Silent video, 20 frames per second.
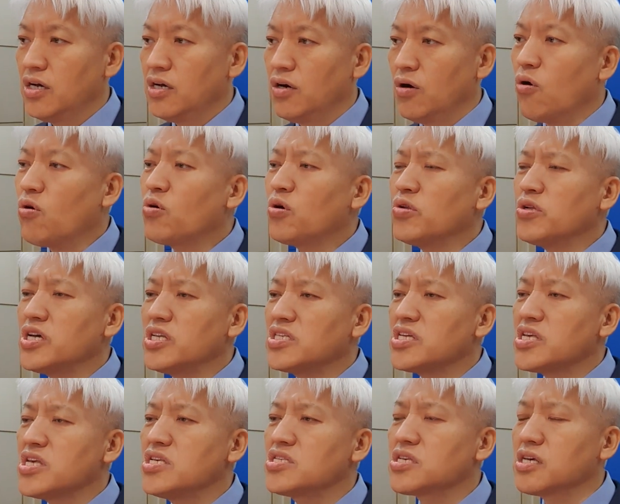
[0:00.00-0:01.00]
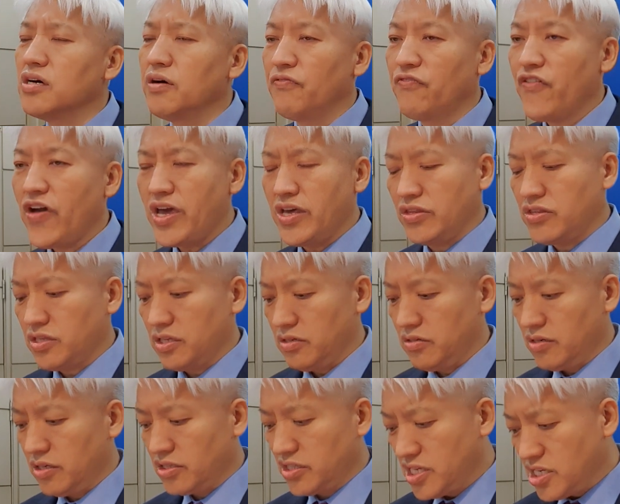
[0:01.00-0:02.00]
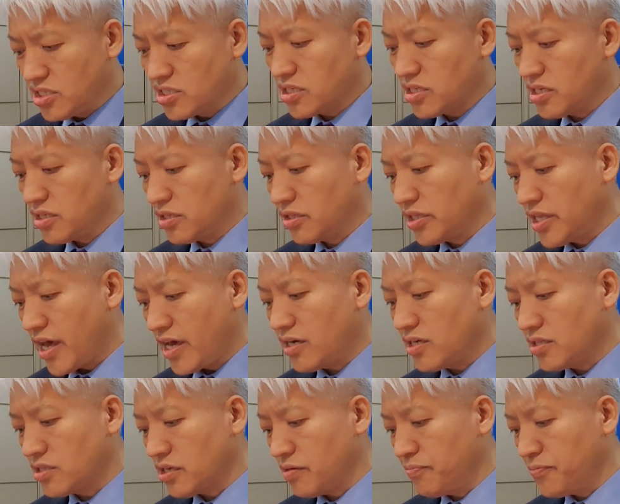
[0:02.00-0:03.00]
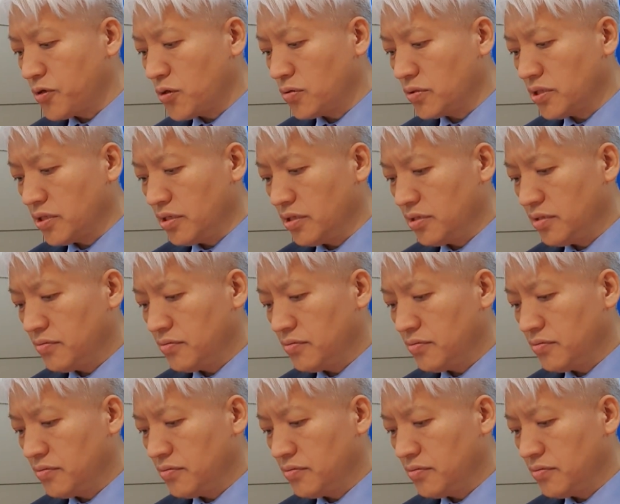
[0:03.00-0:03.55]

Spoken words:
according to his faith. You know, that is important.